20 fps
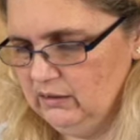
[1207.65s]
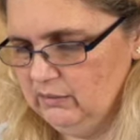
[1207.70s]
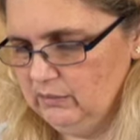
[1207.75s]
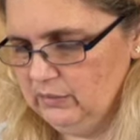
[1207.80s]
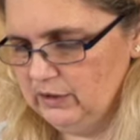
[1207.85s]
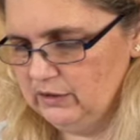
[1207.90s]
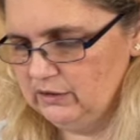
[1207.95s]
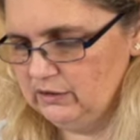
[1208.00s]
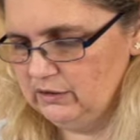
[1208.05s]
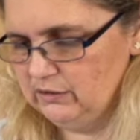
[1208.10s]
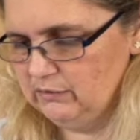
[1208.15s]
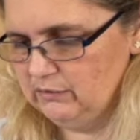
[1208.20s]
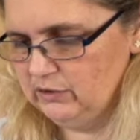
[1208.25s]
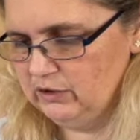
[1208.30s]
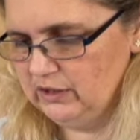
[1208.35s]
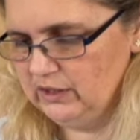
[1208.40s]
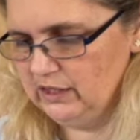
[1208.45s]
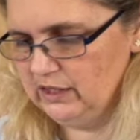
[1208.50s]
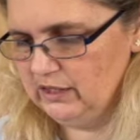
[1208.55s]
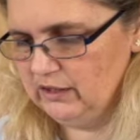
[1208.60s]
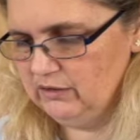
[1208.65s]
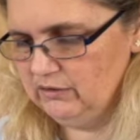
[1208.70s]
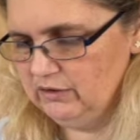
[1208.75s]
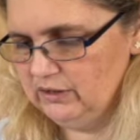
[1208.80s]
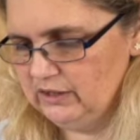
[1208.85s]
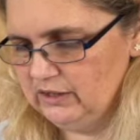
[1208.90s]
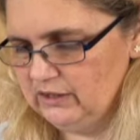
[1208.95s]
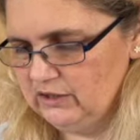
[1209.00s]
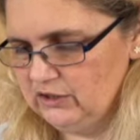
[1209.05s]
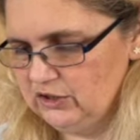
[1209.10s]
But for now,
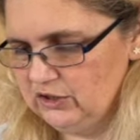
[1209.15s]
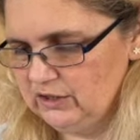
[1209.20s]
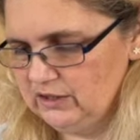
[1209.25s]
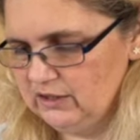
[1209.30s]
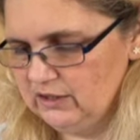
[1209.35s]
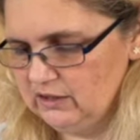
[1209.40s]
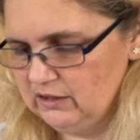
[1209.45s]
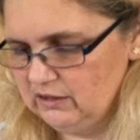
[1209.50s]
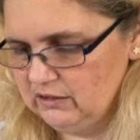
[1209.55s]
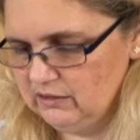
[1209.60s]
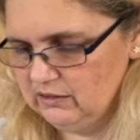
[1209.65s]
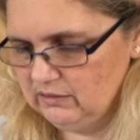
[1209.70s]
that's just